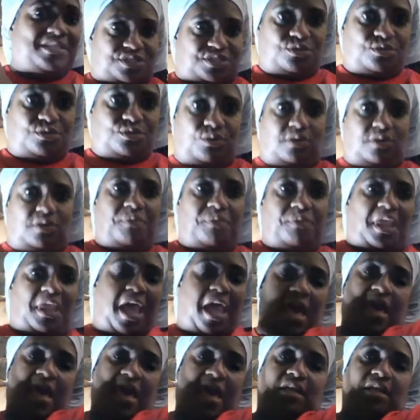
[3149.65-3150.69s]
store.
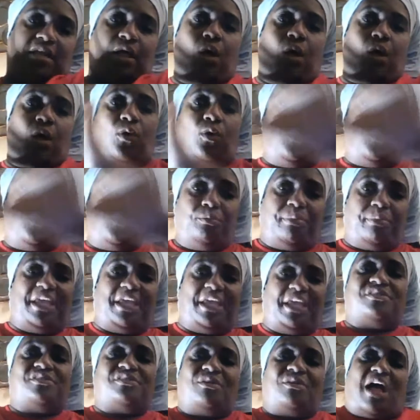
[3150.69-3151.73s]
I had a whole
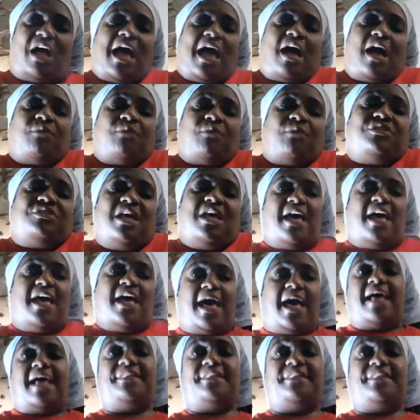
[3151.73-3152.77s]
base. So
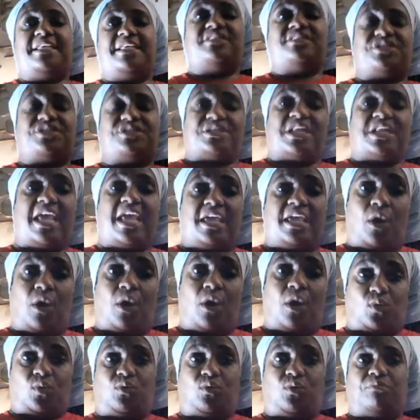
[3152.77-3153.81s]
I didn't stay
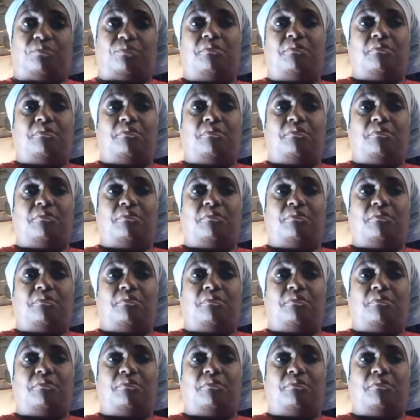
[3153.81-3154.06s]
home